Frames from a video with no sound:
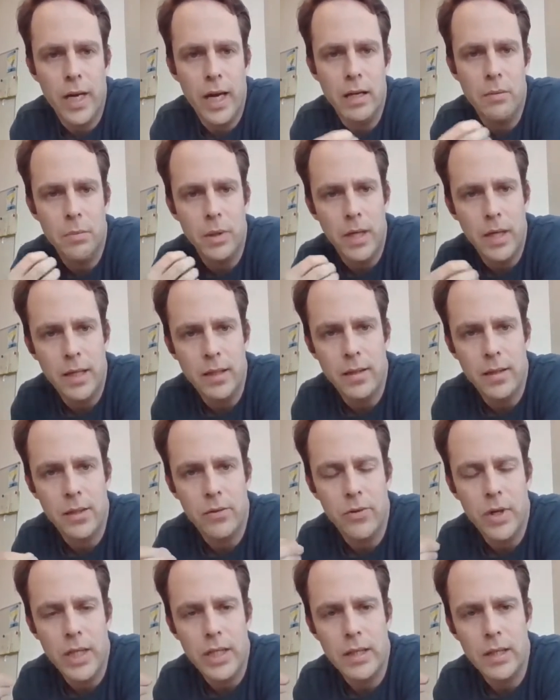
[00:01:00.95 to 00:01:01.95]
can be
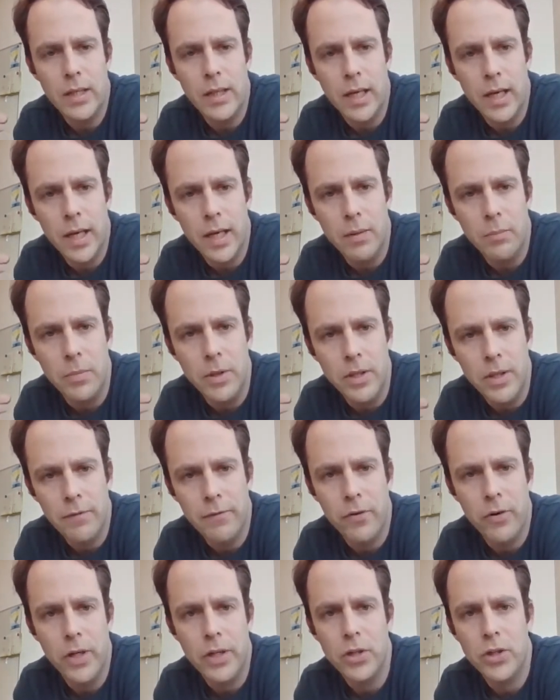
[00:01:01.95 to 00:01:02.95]
integrating, can be
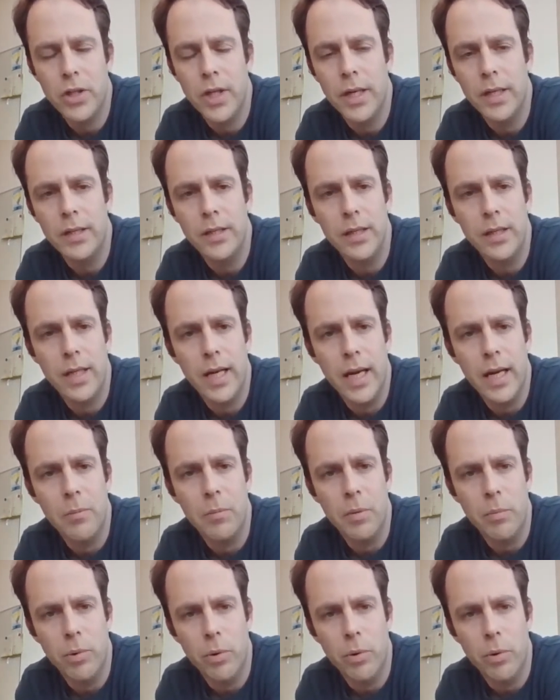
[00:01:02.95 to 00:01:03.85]
differentiating, can be